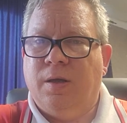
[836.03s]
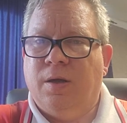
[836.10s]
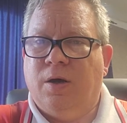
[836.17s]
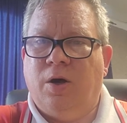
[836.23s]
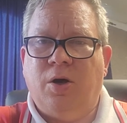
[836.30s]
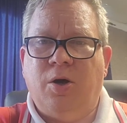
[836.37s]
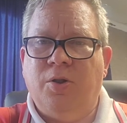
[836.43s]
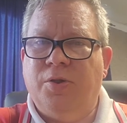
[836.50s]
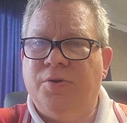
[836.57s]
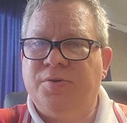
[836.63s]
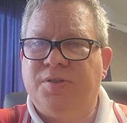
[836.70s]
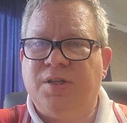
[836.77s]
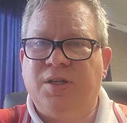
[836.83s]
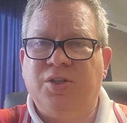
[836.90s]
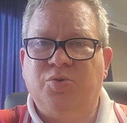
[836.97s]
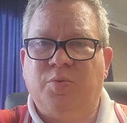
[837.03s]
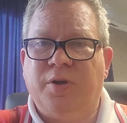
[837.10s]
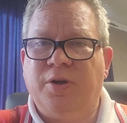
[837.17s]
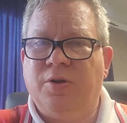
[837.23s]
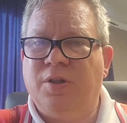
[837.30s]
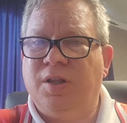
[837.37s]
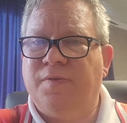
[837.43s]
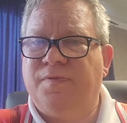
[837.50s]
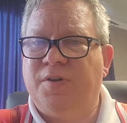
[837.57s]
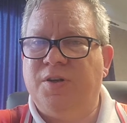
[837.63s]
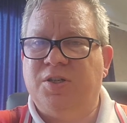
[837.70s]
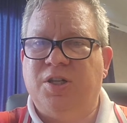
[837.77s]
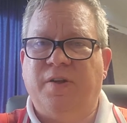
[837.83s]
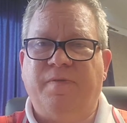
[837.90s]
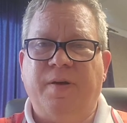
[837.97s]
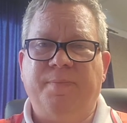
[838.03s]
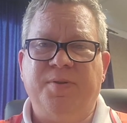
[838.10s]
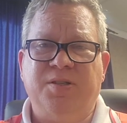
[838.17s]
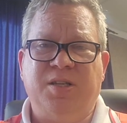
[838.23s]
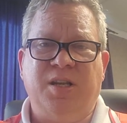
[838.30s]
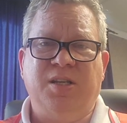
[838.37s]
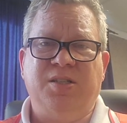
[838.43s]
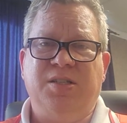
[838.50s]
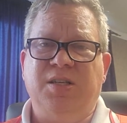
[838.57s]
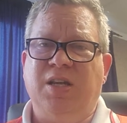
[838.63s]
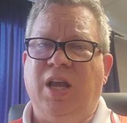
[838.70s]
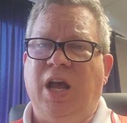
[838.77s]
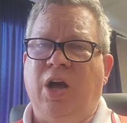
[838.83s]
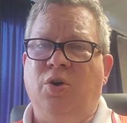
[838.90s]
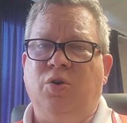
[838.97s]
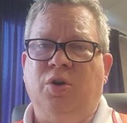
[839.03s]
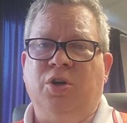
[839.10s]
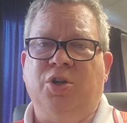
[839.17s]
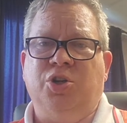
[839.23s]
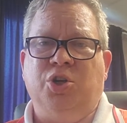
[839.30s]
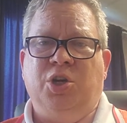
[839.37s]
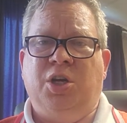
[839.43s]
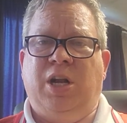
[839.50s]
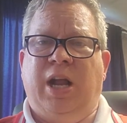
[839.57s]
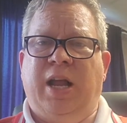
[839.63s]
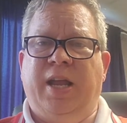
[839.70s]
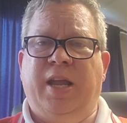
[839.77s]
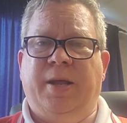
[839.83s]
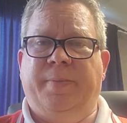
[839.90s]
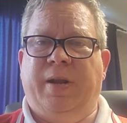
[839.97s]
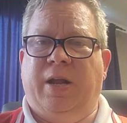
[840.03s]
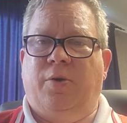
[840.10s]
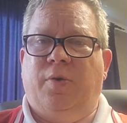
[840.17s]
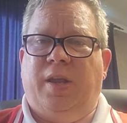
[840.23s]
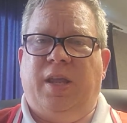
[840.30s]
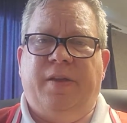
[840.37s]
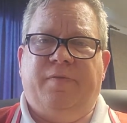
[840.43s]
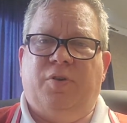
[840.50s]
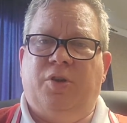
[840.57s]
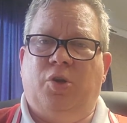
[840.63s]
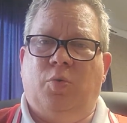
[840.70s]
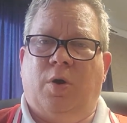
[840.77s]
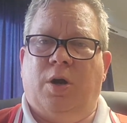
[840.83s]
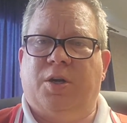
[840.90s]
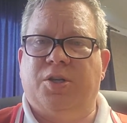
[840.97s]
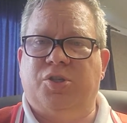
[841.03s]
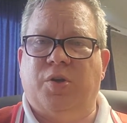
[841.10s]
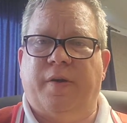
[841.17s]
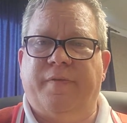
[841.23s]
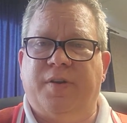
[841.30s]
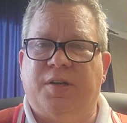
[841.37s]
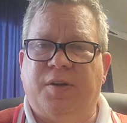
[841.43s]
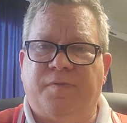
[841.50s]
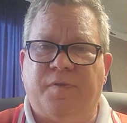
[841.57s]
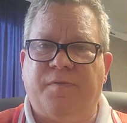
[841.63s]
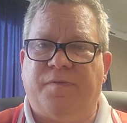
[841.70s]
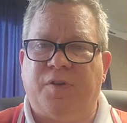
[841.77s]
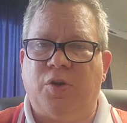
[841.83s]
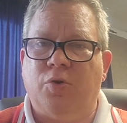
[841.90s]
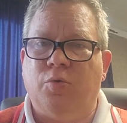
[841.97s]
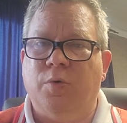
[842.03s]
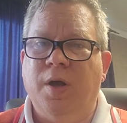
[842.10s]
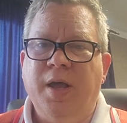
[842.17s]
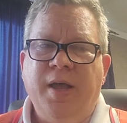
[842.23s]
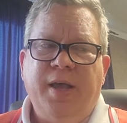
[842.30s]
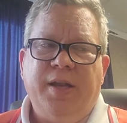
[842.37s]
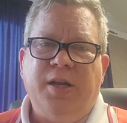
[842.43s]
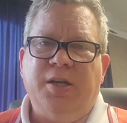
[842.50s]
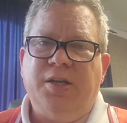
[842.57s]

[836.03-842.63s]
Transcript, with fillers: All those things where you're lifting yourself up and saying, See how good I am and how evil you are because you have a different view and a